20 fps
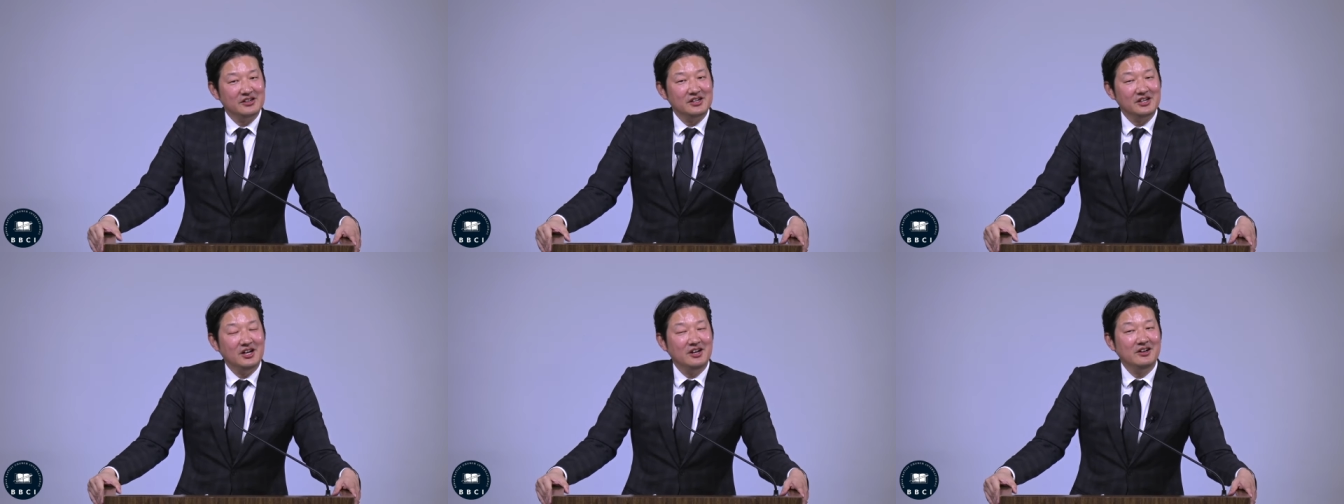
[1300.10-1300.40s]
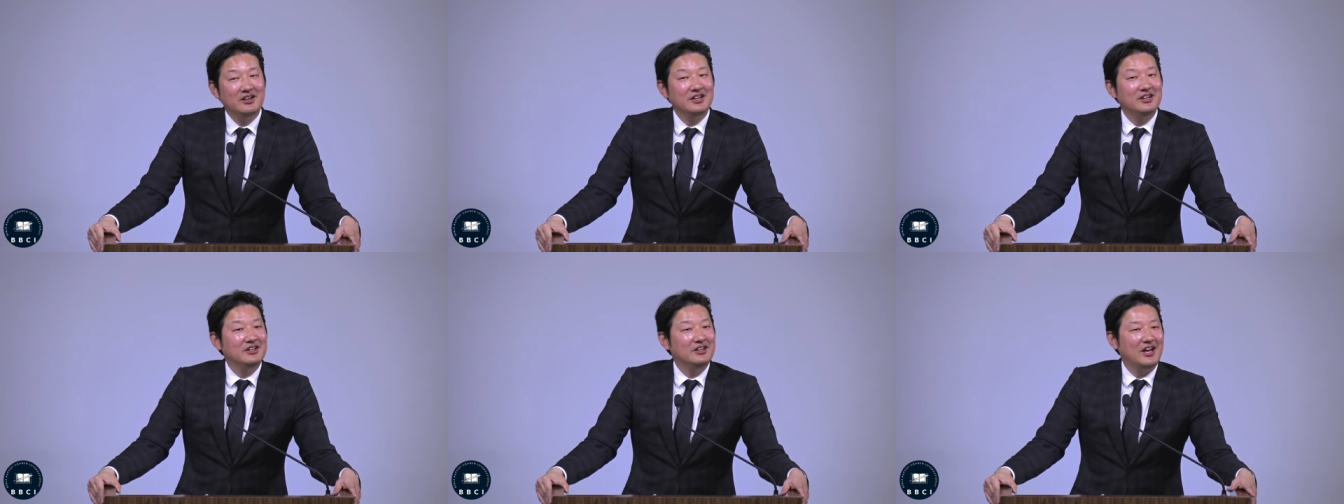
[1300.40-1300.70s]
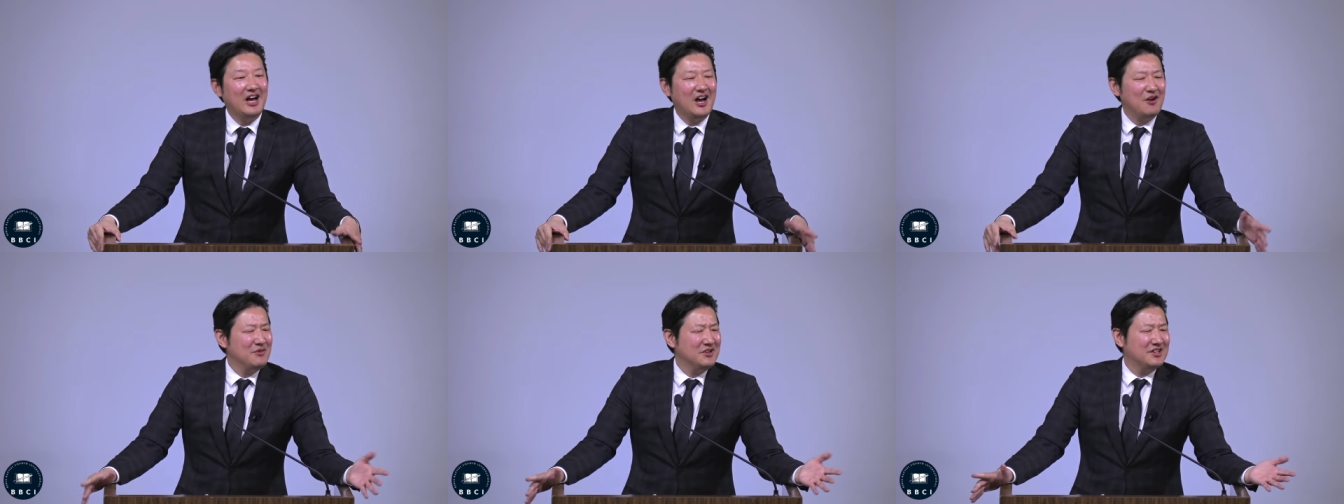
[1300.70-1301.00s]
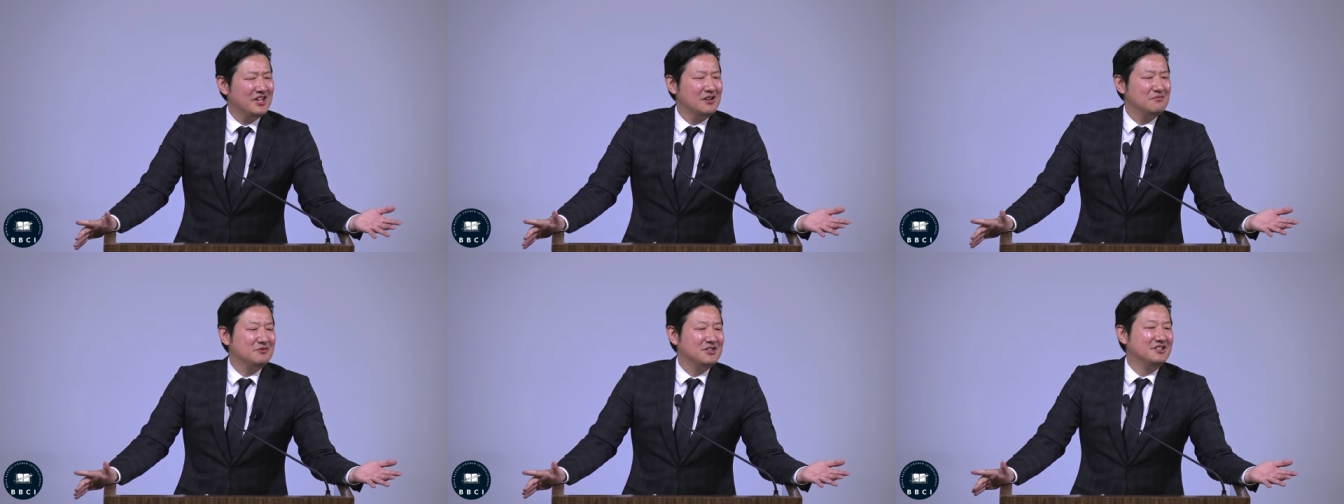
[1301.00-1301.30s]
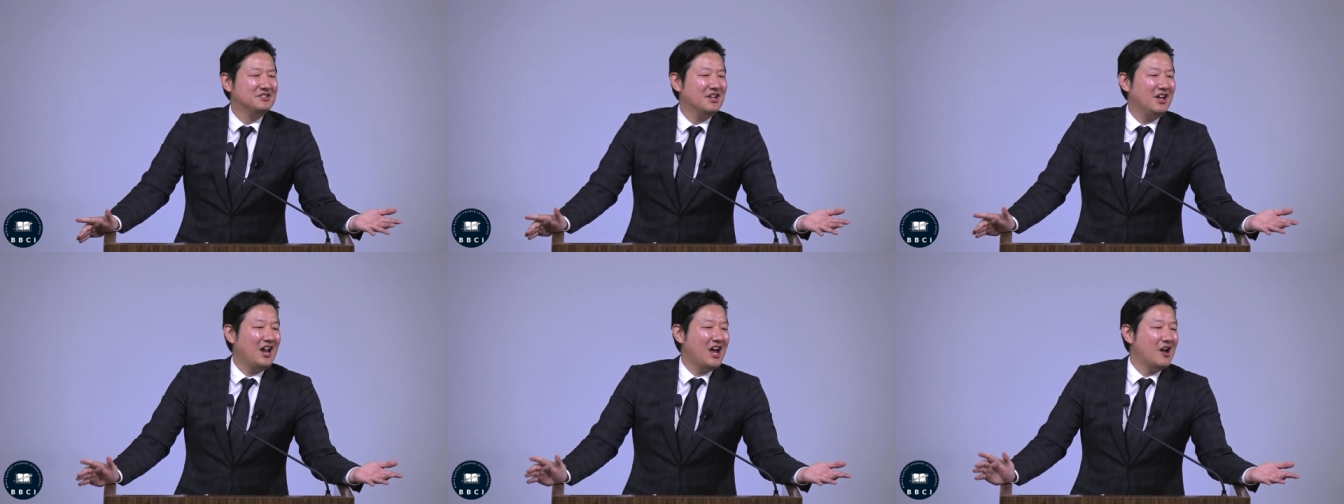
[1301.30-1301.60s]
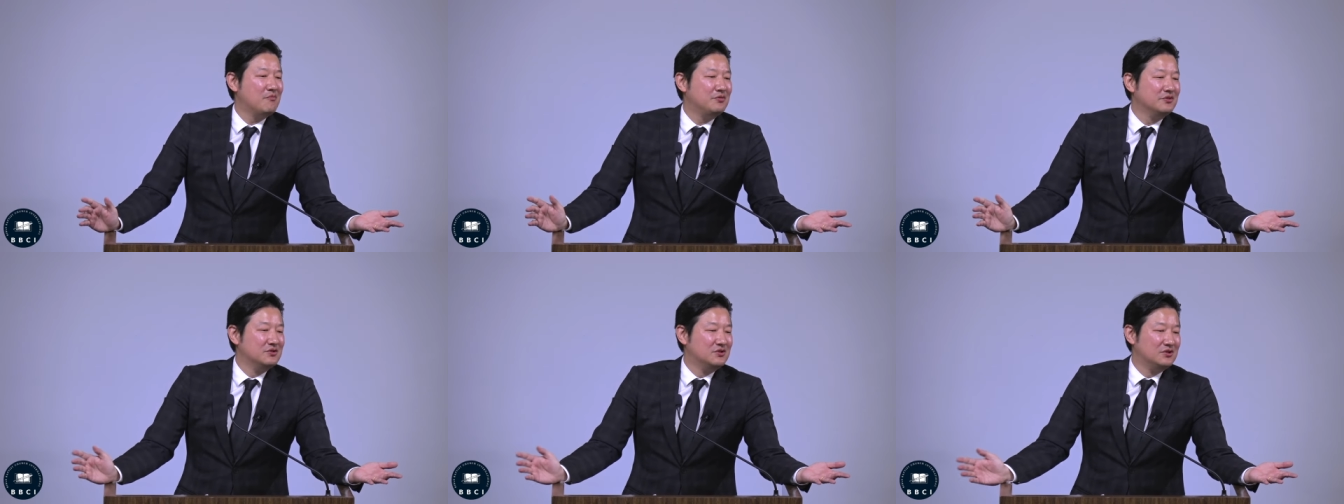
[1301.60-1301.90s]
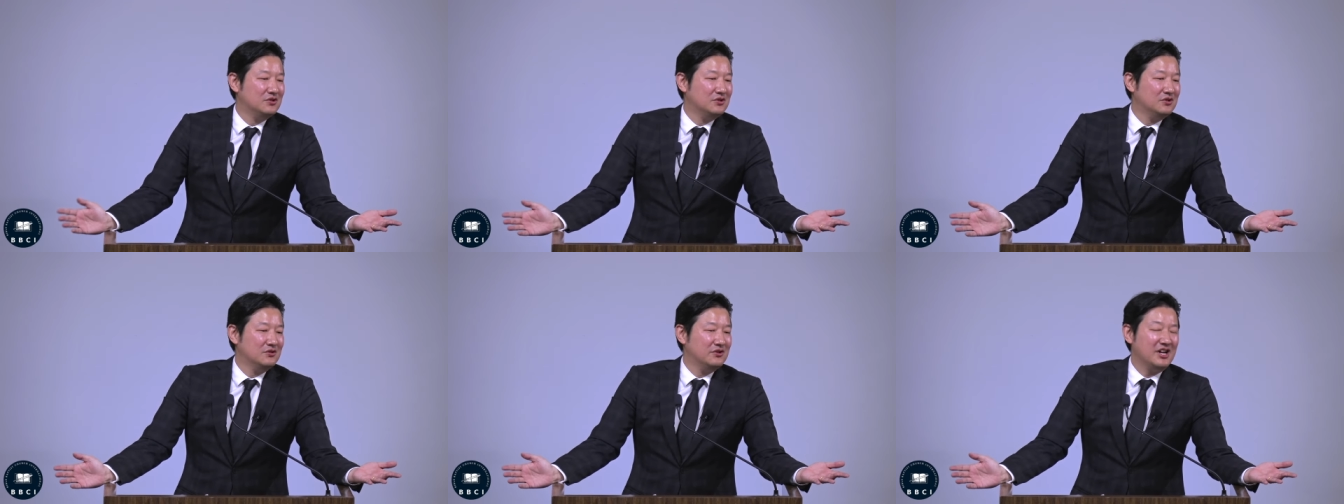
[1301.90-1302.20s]
Uh, how many times does that happen
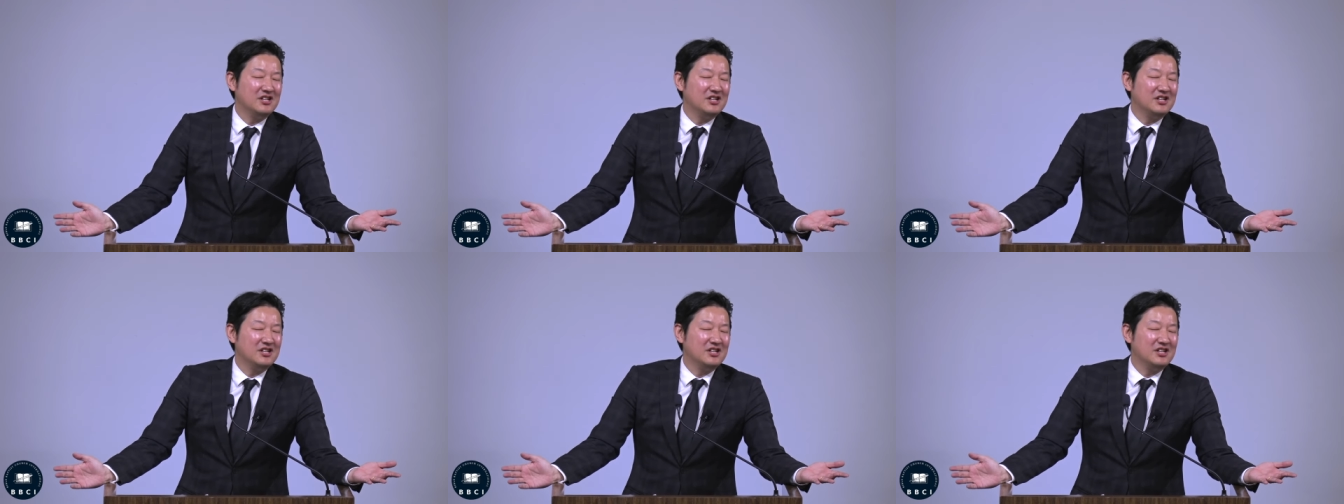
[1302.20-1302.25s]
to you,